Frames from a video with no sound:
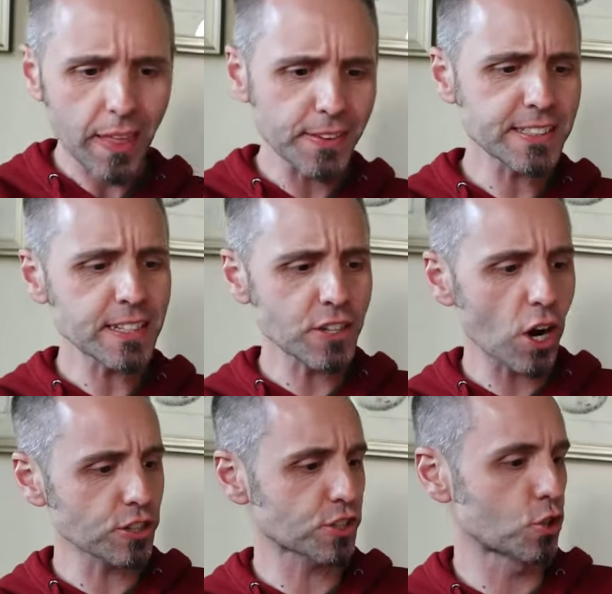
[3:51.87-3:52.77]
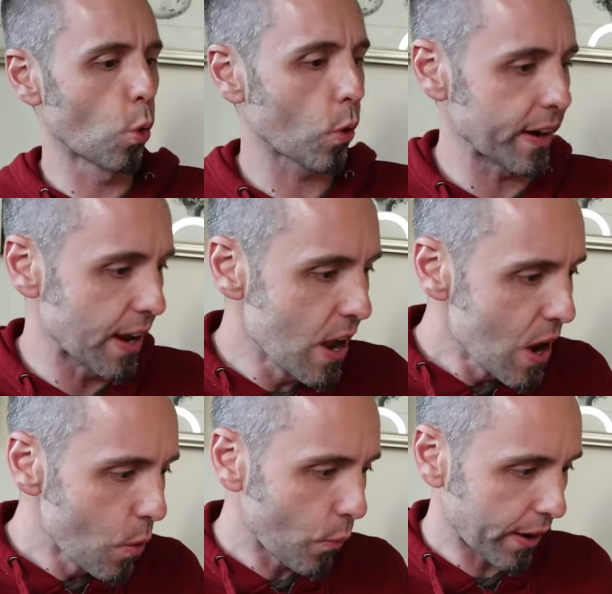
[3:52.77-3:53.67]
This is our story.
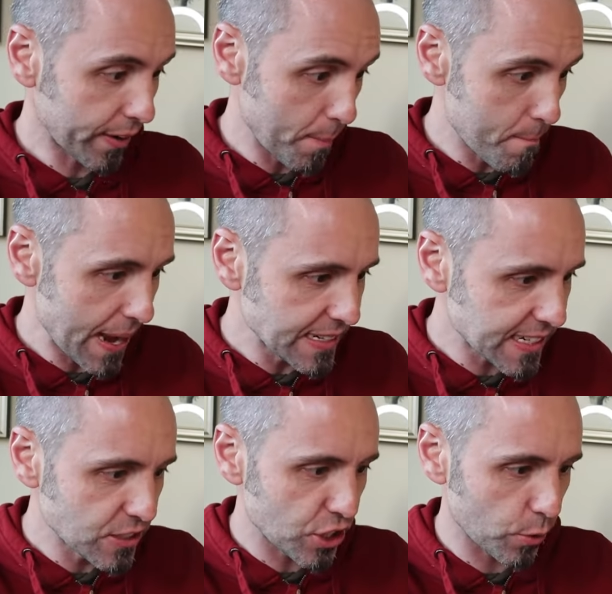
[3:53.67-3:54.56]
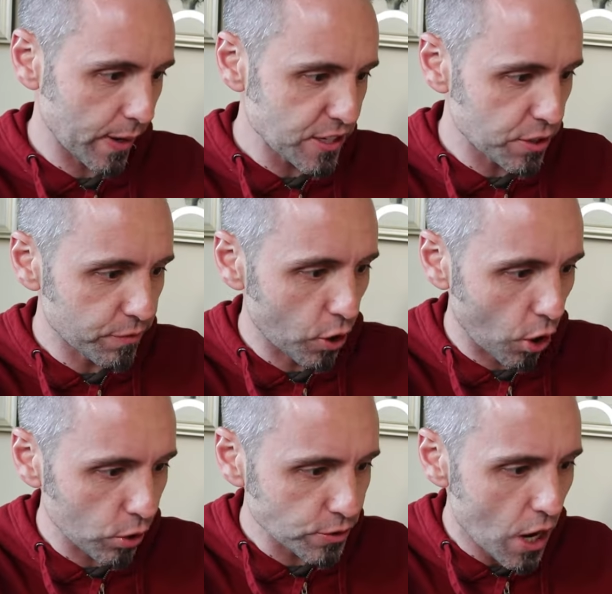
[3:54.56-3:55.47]
We're an amazing generation of
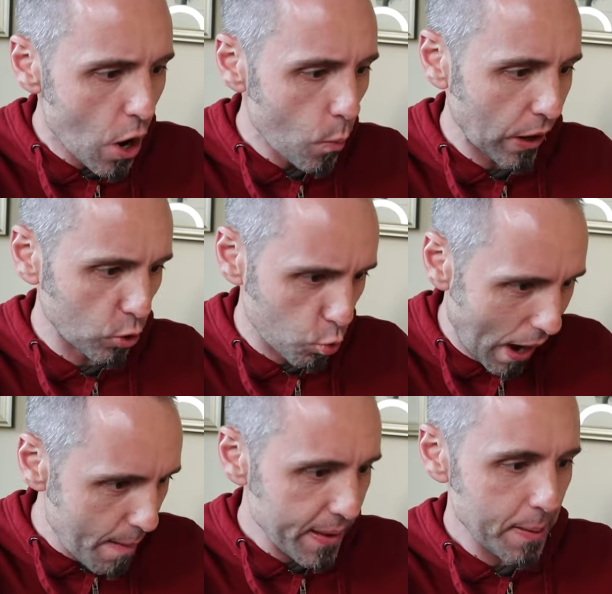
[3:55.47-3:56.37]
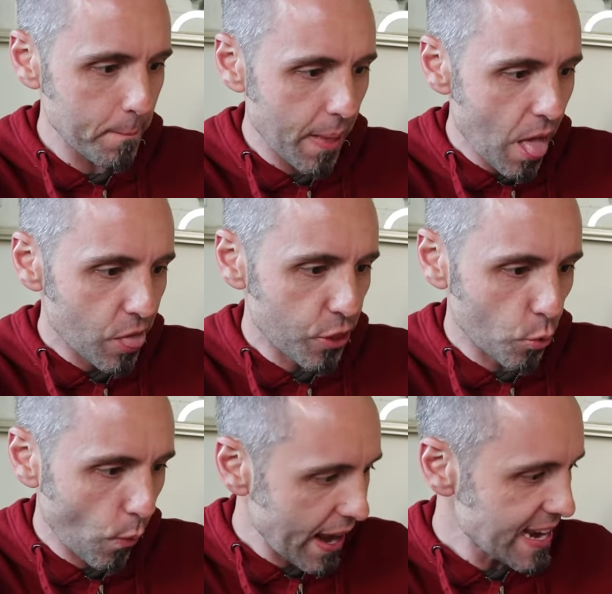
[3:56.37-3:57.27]
girls. We're grabbing the
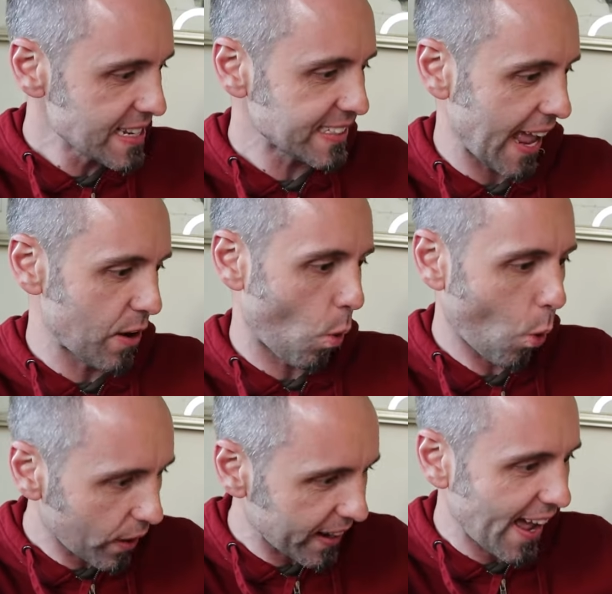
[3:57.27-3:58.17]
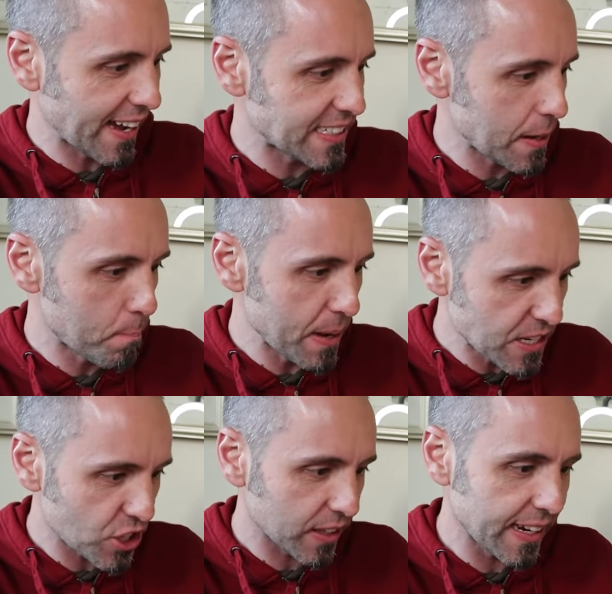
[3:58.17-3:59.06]
reins and organizing
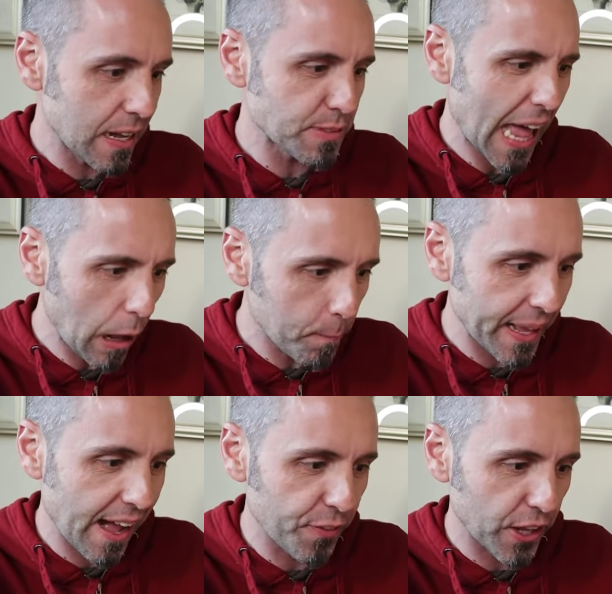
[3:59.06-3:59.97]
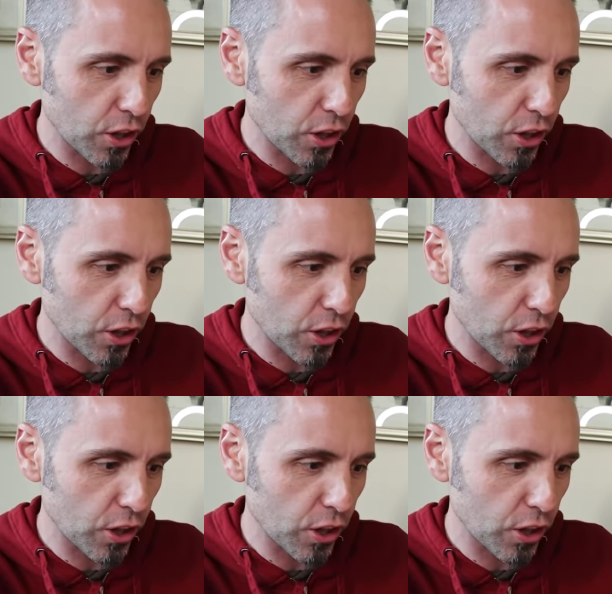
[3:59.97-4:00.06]
beach cleanups, helping out the